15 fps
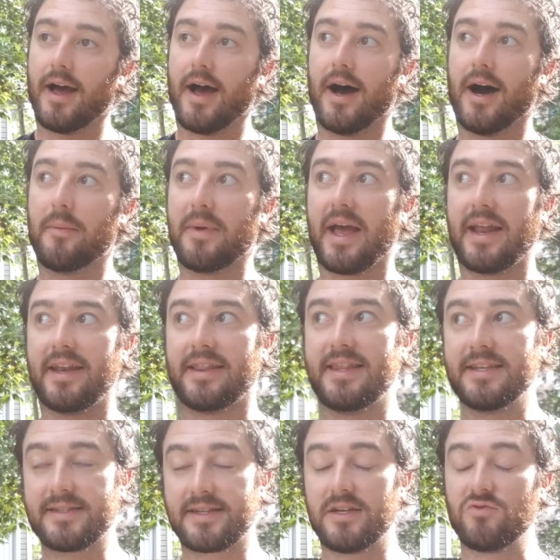And
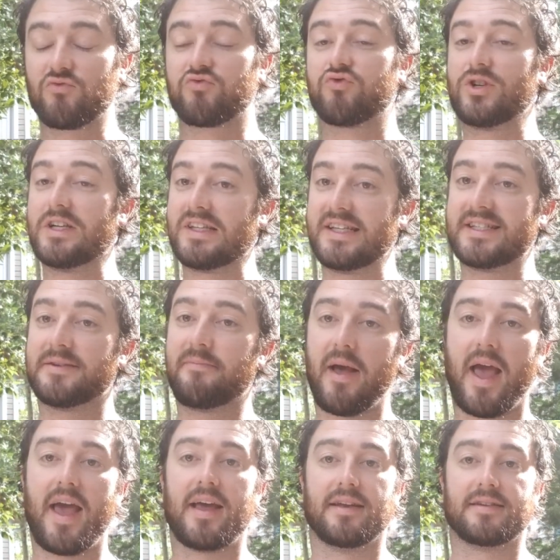this can really
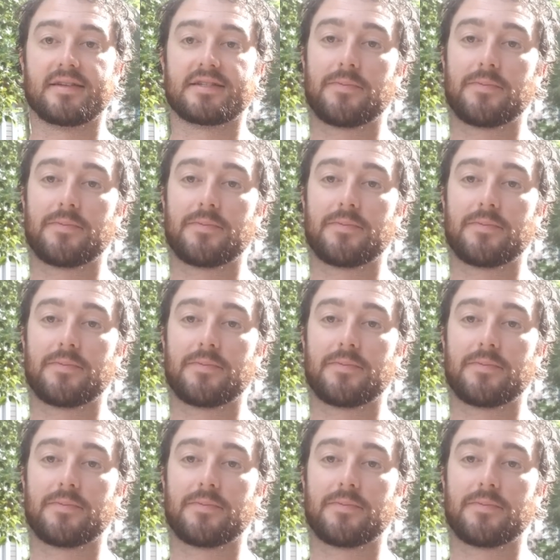depend.